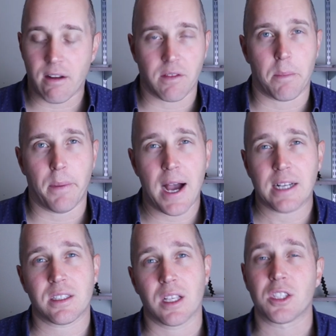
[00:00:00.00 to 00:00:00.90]
of the
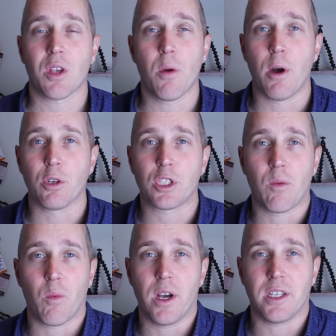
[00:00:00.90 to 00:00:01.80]
box, the slow
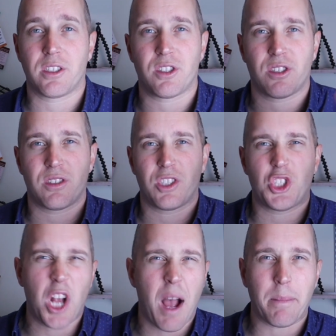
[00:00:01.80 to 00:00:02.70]
motion was
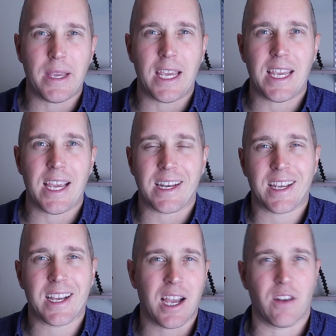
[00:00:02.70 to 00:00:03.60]
choppy
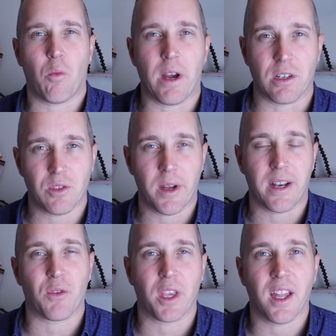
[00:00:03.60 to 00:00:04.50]
and kind of weird, so I didn't really